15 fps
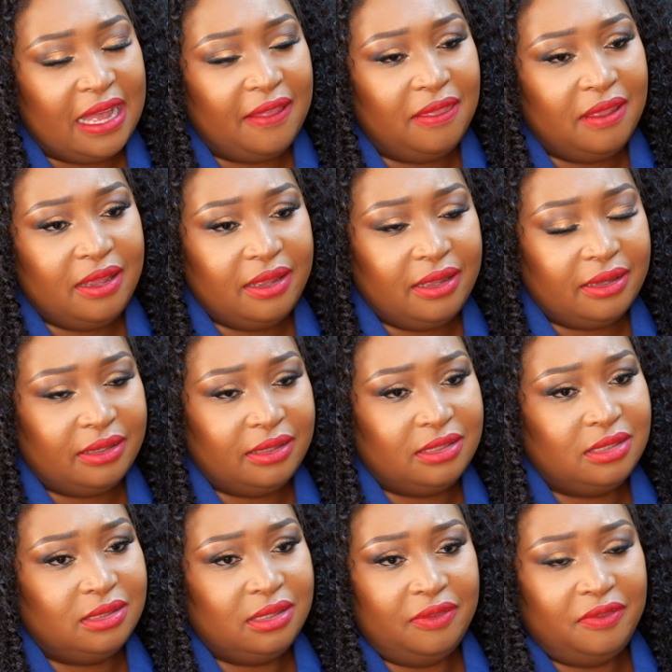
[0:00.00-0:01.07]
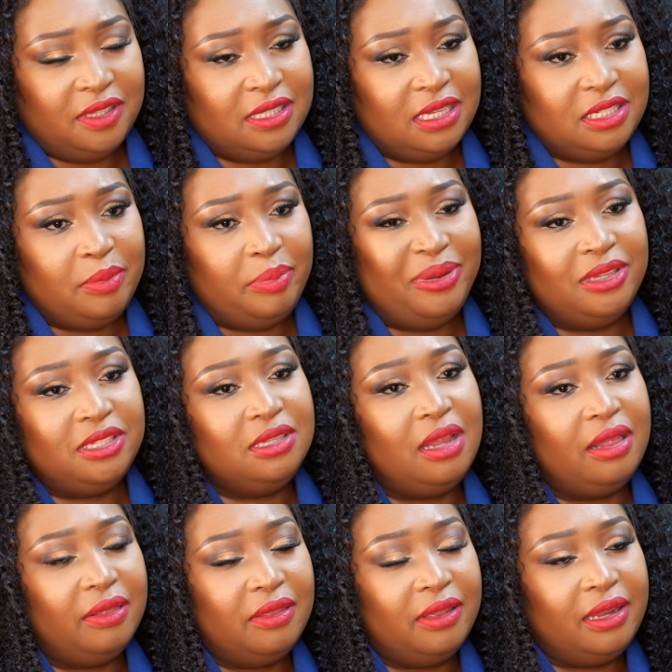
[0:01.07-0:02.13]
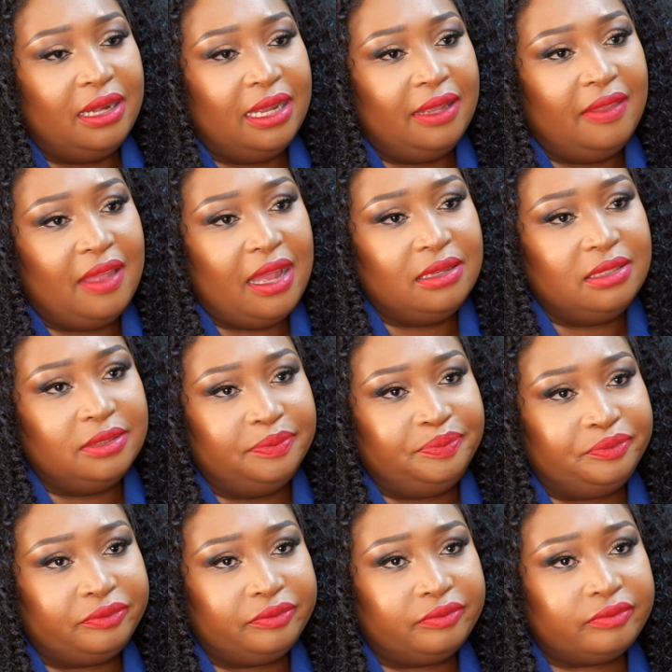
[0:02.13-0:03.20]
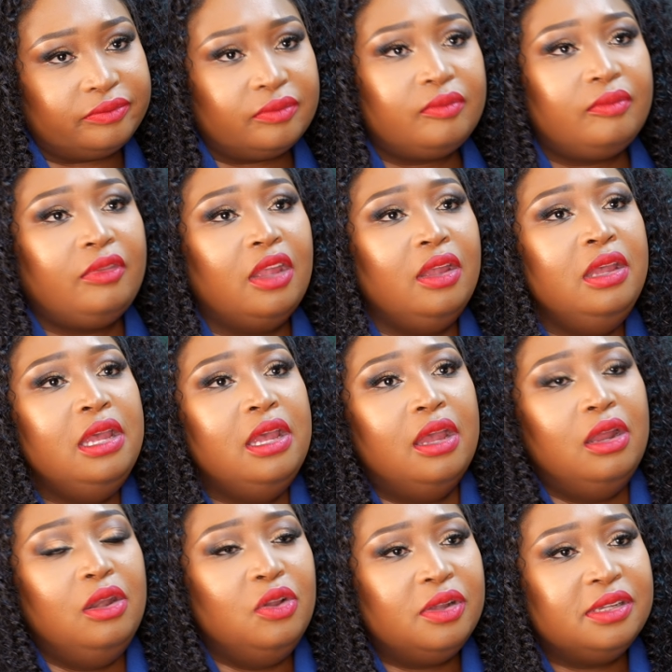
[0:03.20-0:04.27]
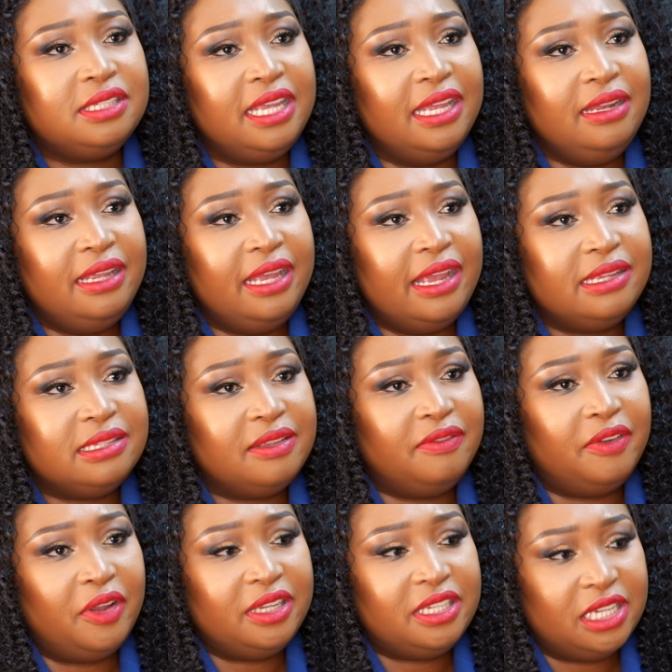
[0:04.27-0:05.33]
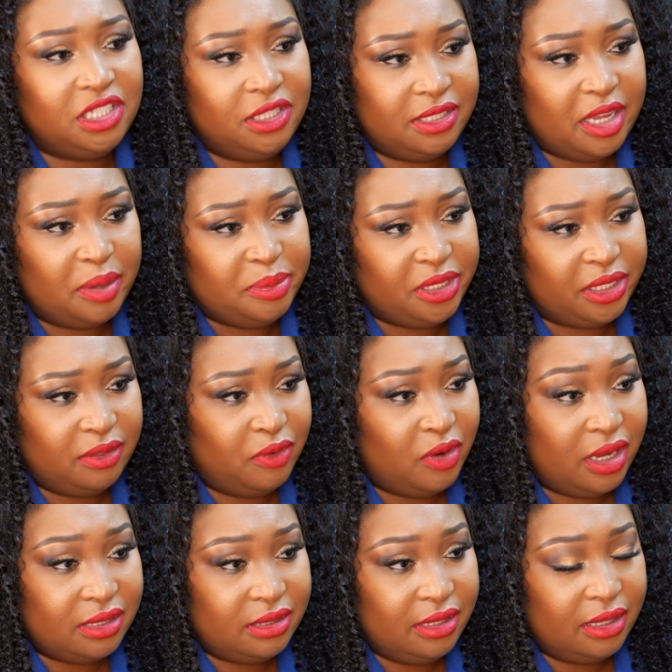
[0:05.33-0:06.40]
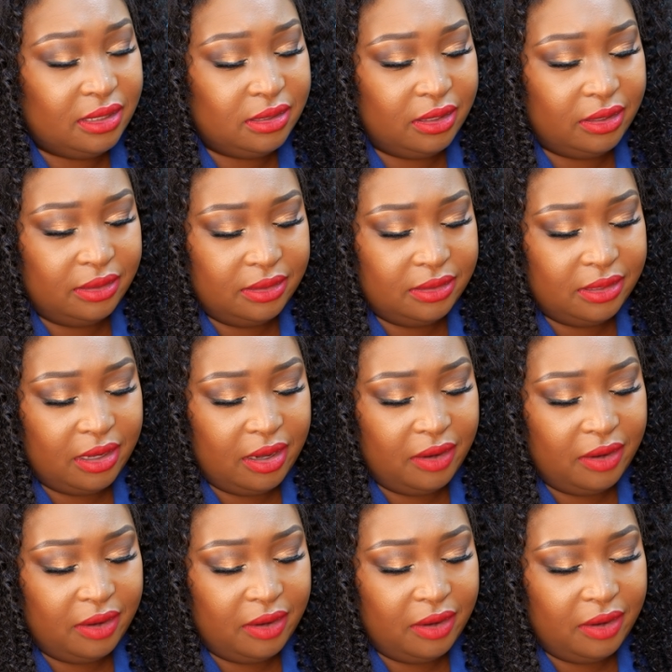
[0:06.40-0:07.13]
I think if it's such a personal thing like that. Look, skincare is a very touchy subject for us here in South Africa.